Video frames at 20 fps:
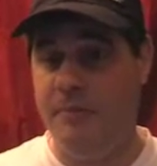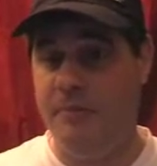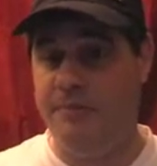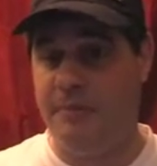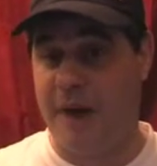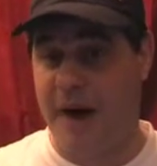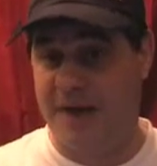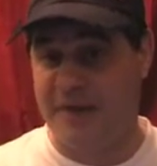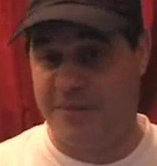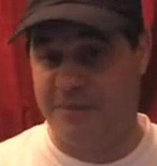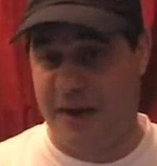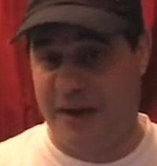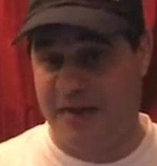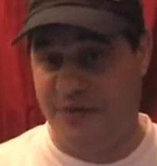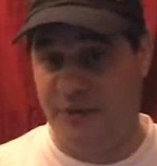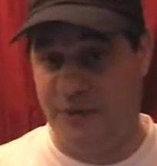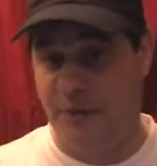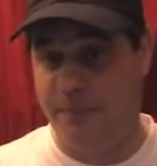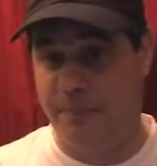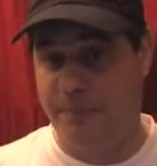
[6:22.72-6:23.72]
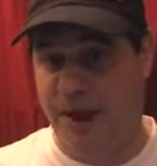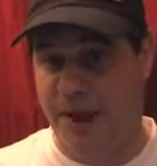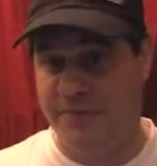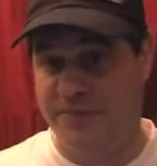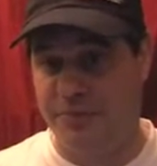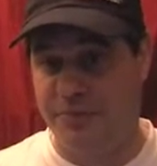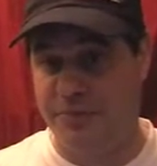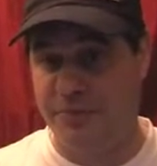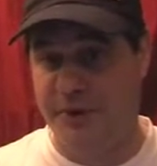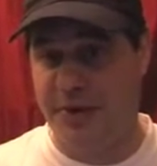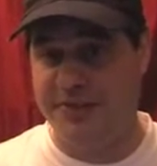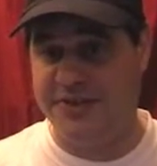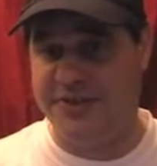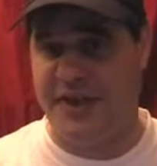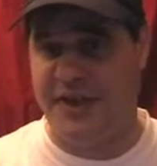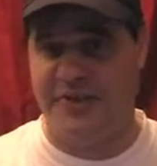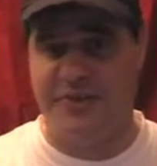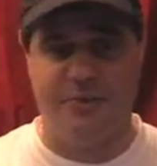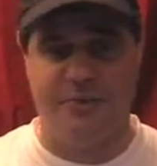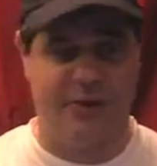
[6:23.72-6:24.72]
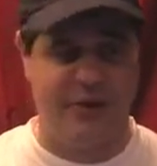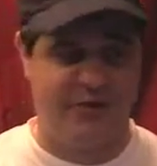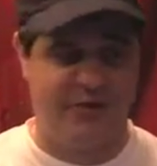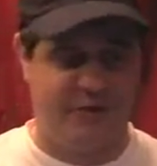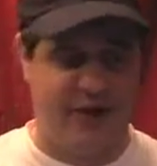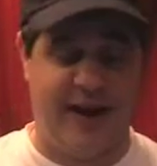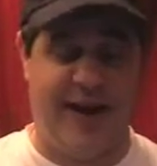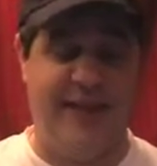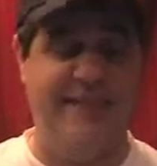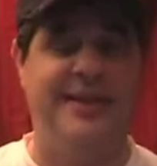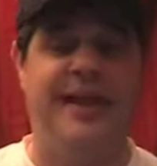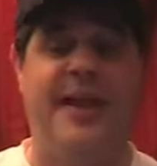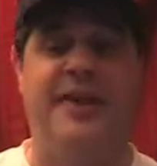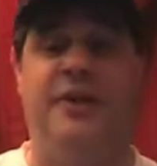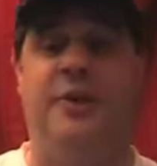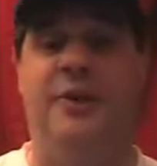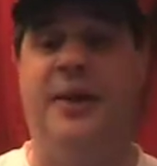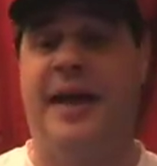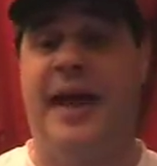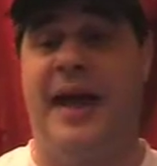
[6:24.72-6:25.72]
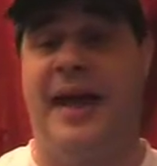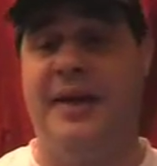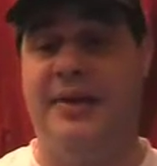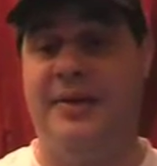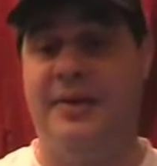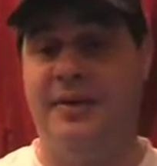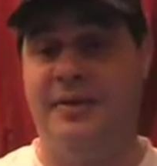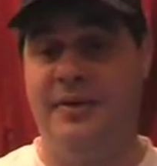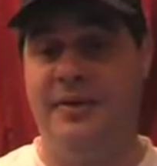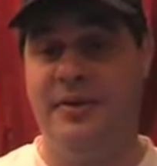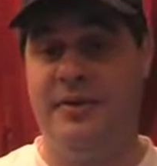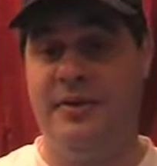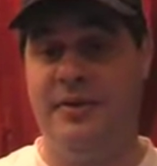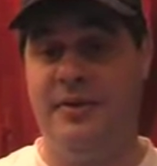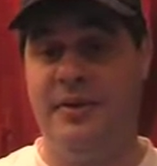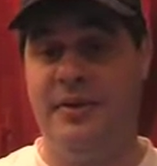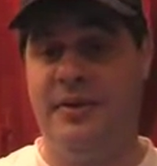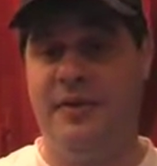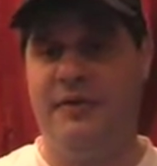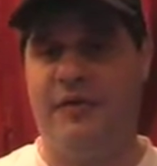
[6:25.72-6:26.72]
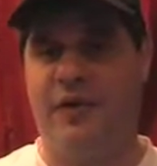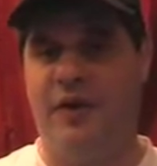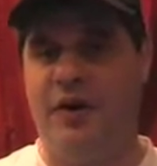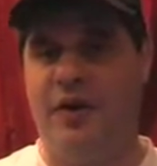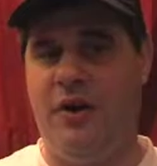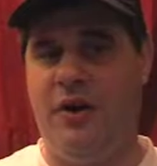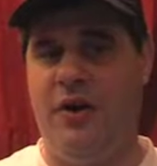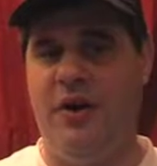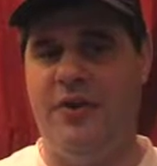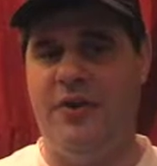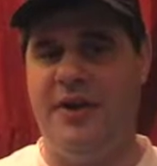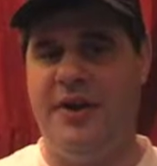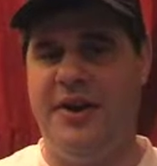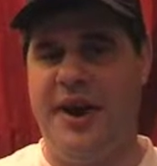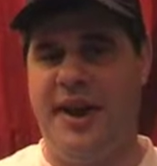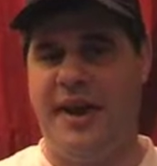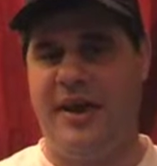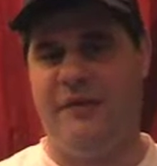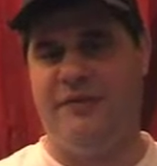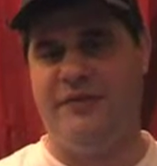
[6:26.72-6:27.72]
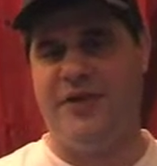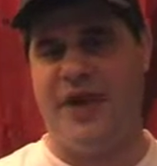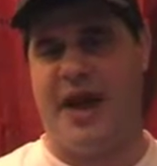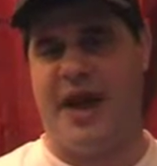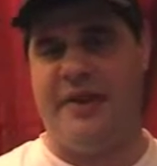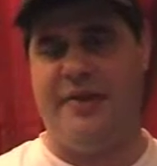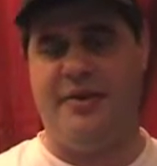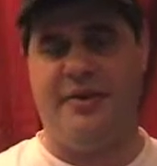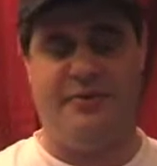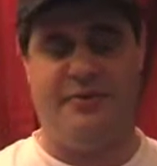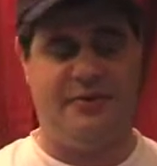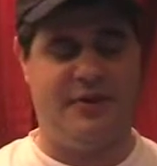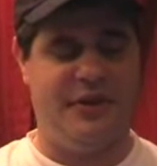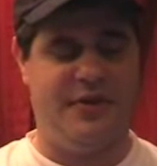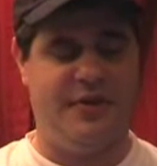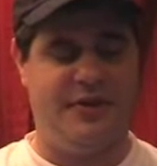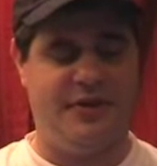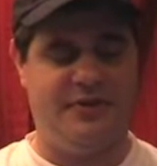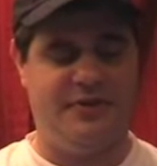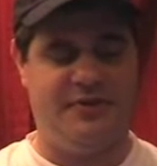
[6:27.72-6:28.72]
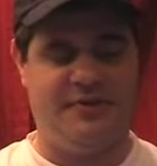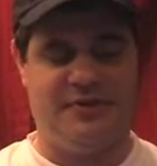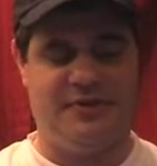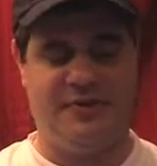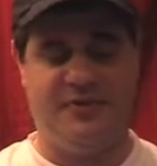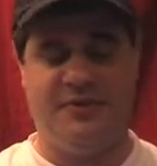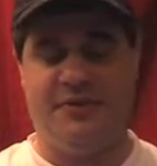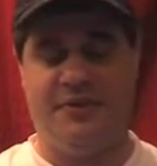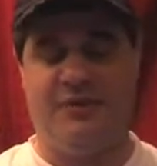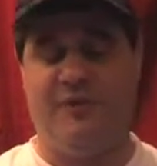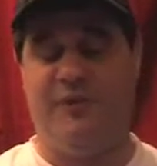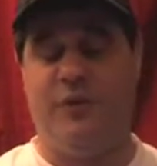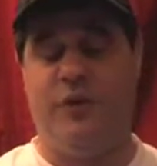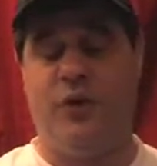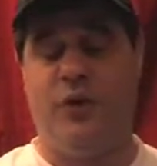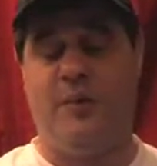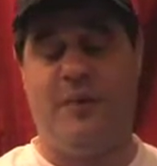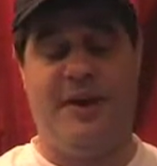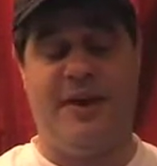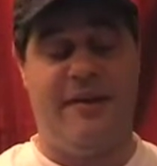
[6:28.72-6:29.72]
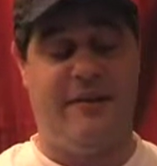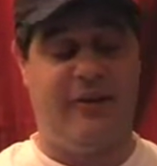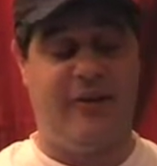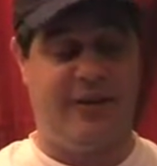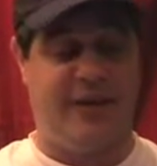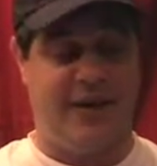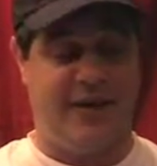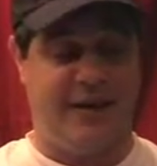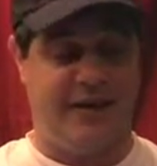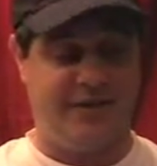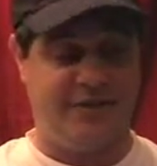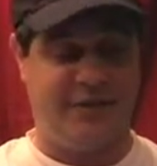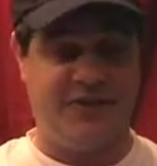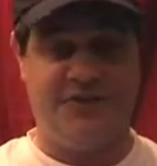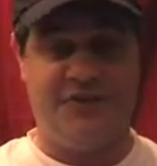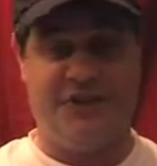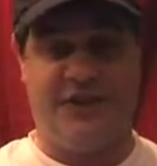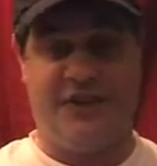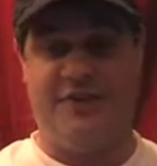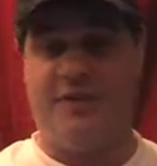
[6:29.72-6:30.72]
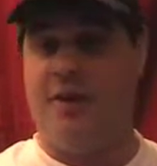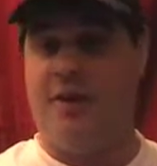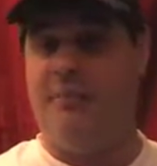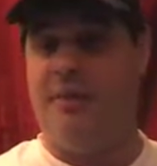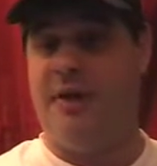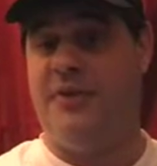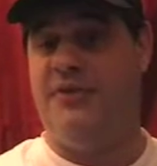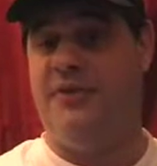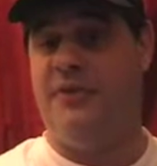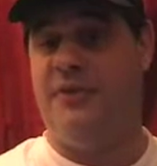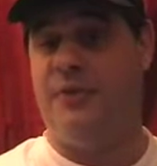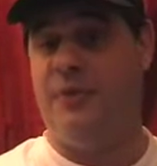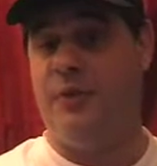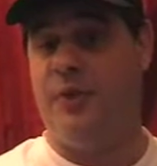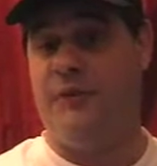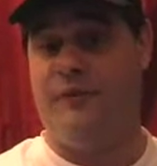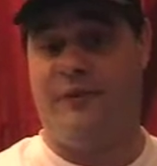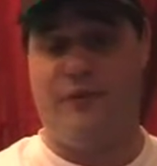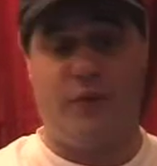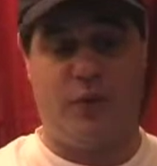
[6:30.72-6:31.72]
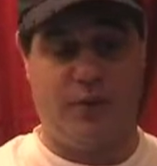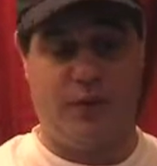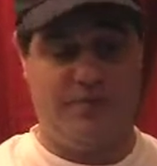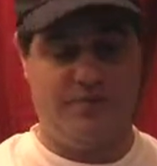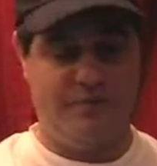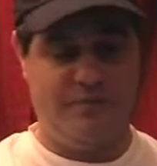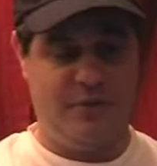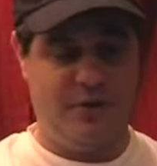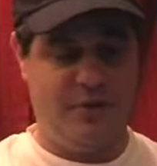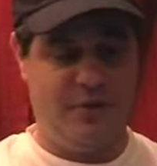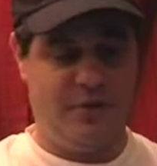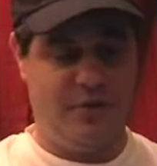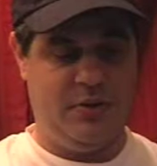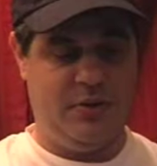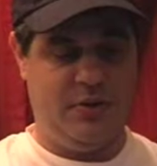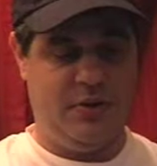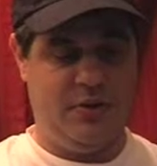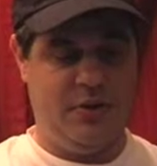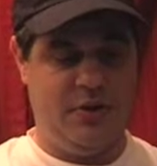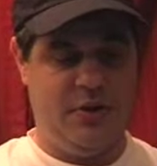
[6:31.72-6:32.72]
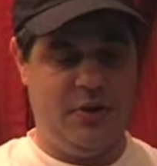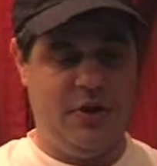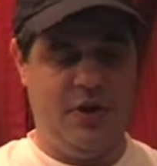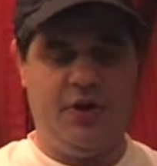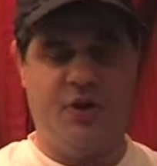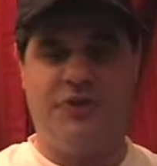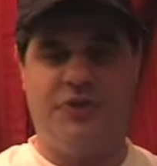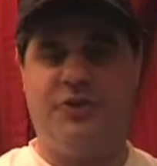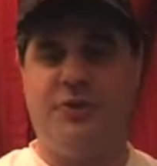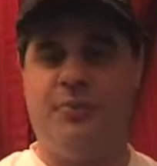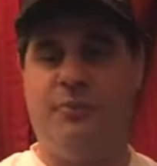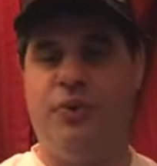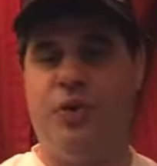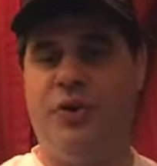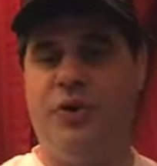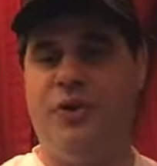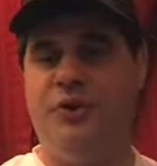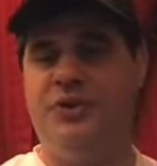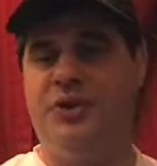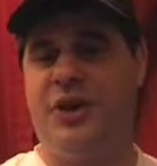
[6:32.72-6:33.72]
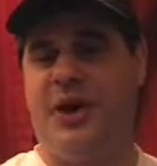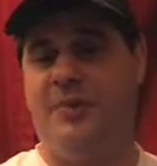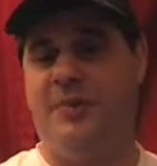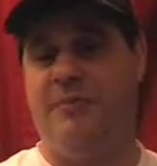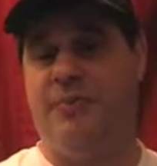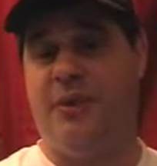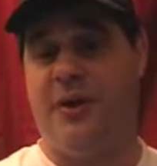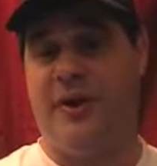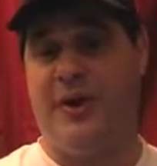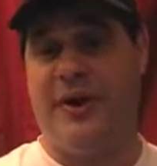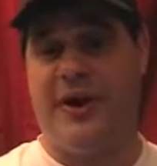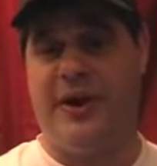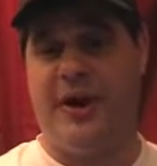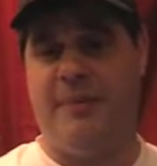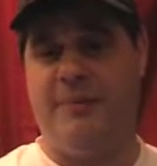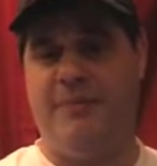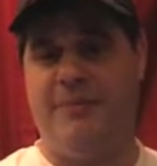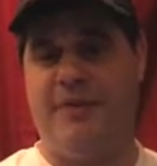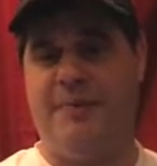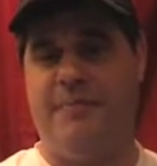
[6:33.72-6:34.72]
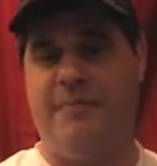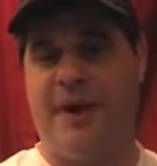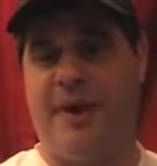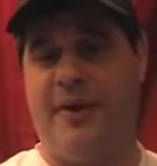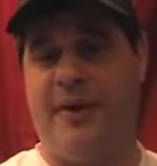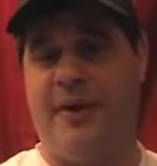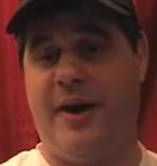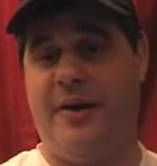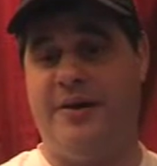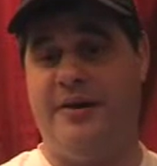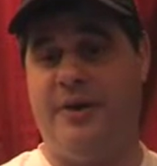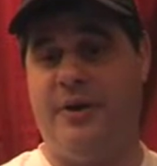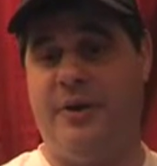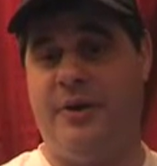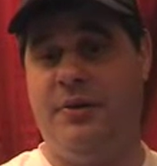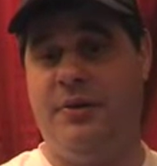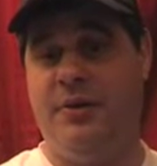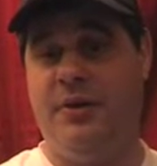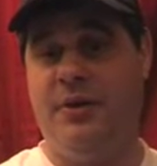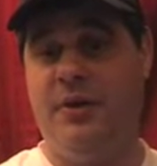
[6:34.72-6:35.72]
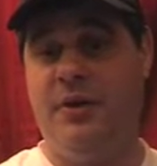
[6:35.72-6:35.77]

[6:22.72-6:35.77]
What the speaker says: My special, buy 2 months, get 2 months free. And thank you again for all the negative chat in the forum and everything else. That's the last time I mentioned the word forum. Because the more you type parlay help, the better I do.